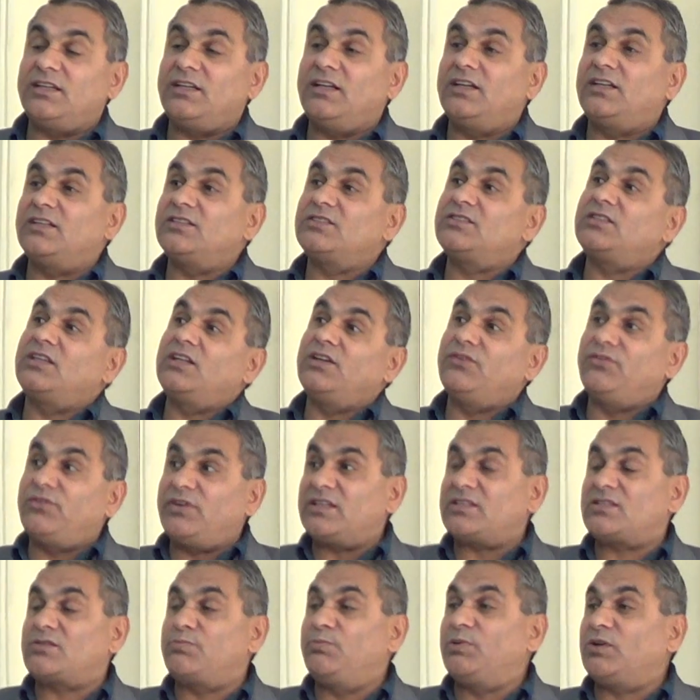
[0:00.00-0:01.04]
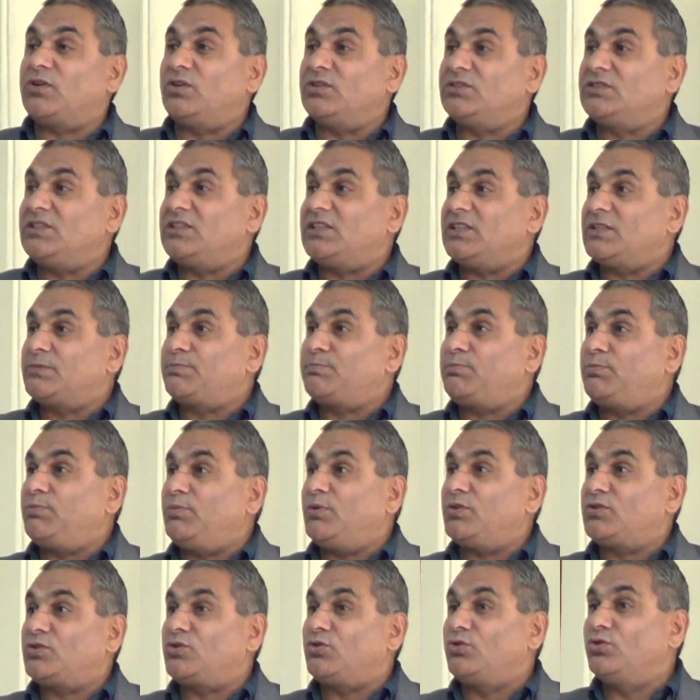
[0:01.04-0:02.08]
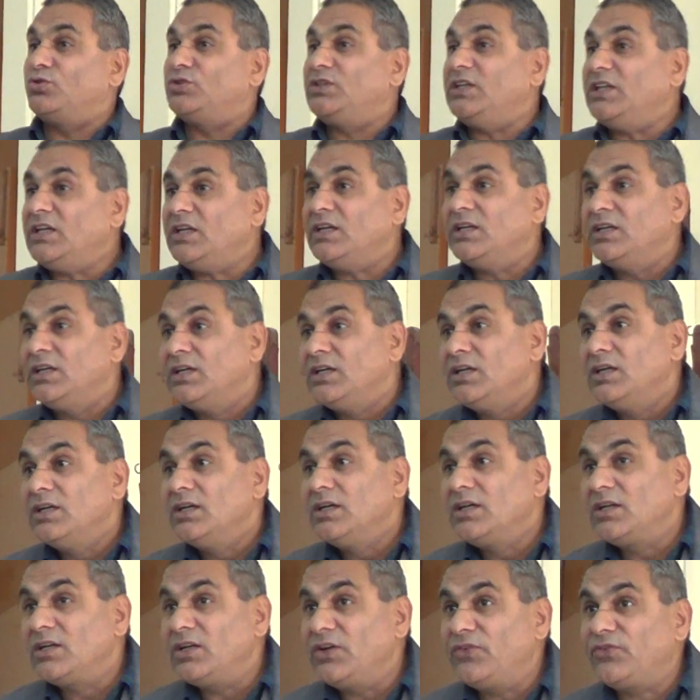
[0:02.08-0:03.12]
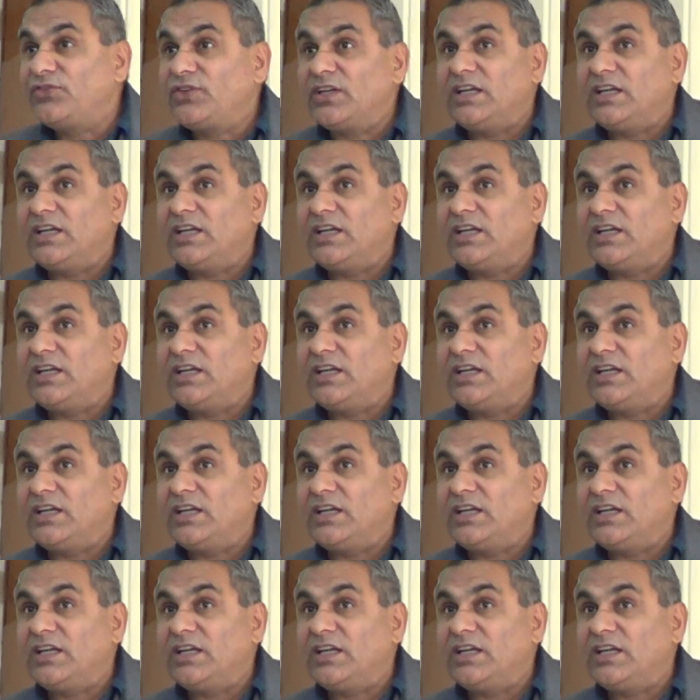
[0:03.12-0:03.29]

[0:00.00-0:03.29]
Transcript: It is reversed because it is through the rift